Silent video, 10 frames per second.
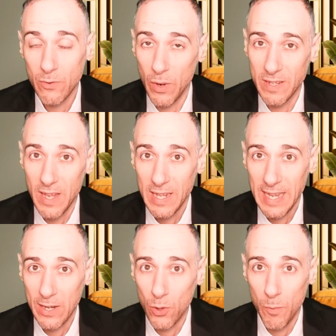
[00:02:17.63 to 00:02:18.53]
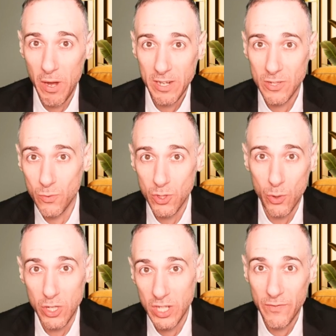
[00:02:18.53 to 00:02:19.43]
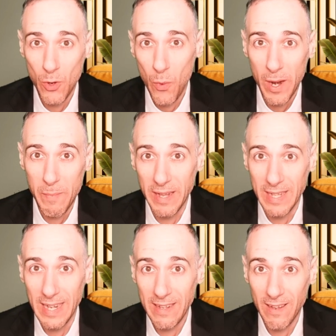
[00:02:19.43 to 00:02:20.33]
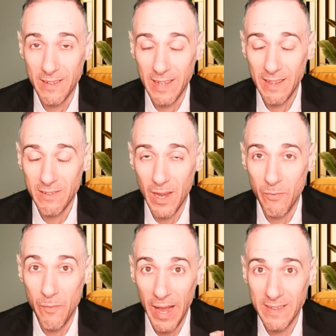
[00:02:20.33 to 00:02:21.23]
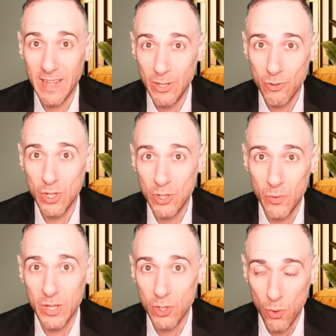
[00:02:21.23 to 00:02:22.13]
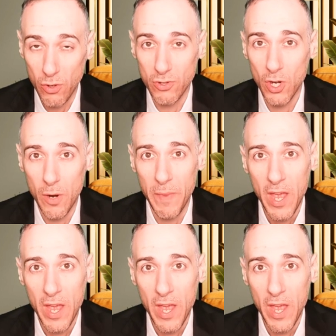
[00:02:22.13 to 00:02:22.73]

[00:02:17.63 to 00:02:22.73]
whereas technical boxes were sort of shifting quite a bit in the daily time frame as they usually do in the shorter term.